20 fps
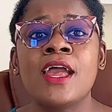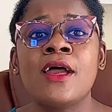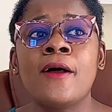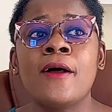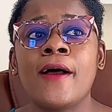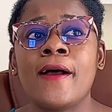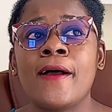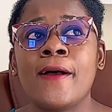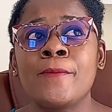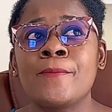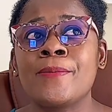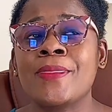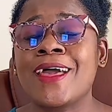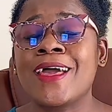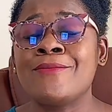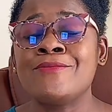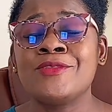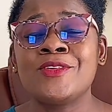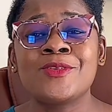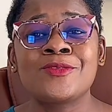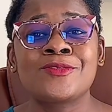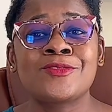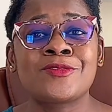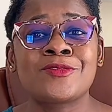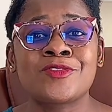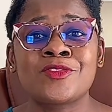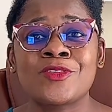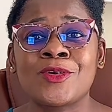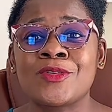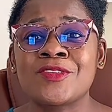I'm used to
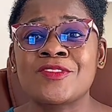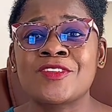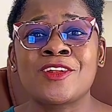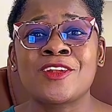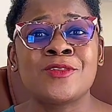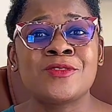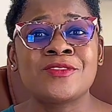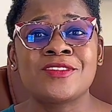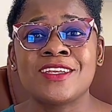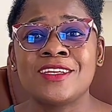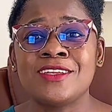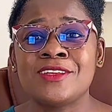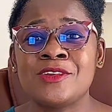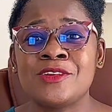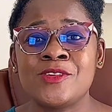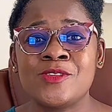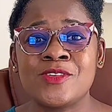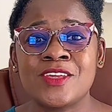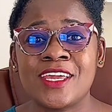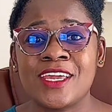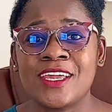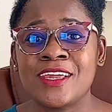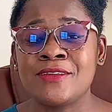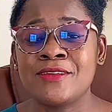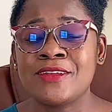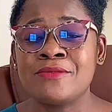stores closing in the UK.